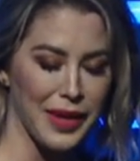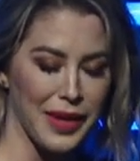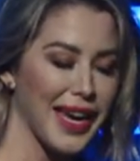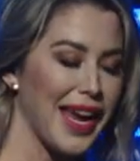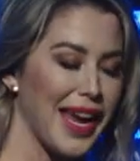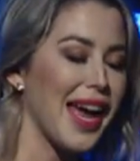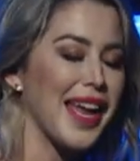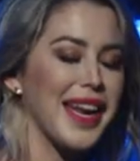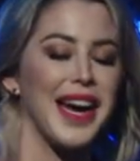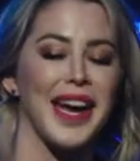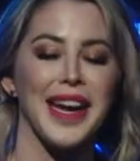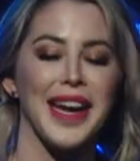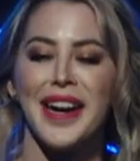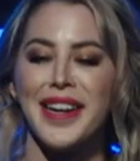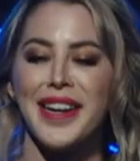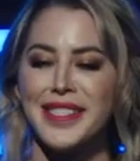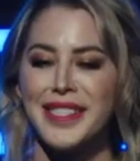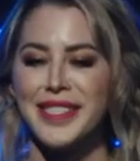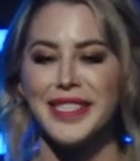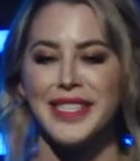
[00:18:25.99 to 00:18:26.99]
Again, I
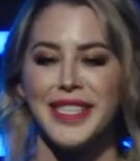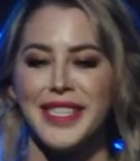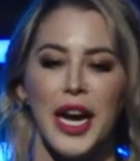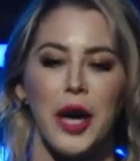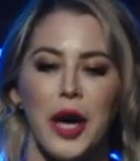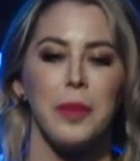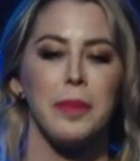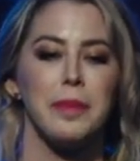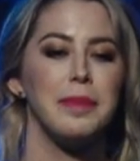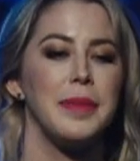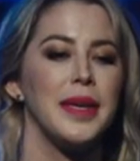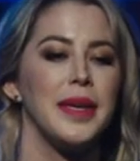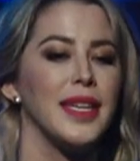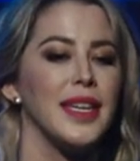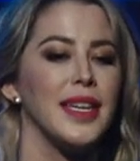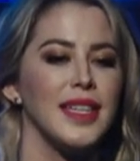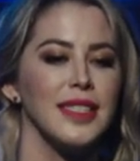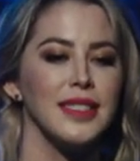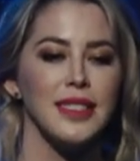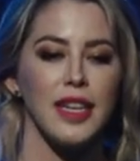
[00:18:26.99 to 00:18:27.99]
got to see how
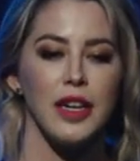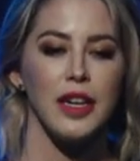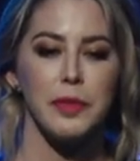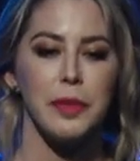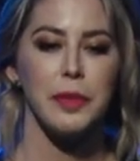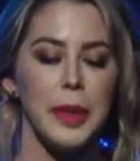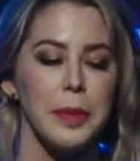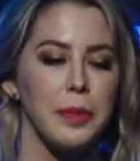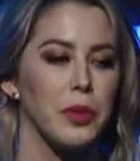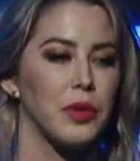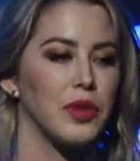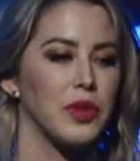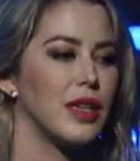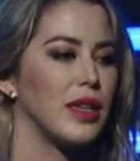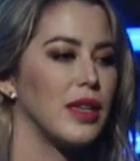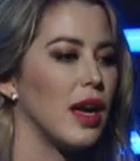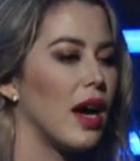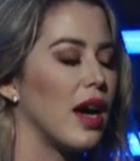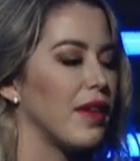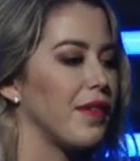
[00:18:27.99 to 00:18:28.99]
millions of people
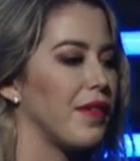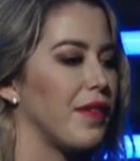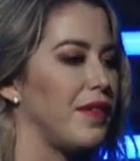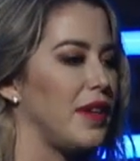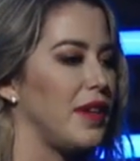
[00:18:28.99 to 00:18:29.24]
did not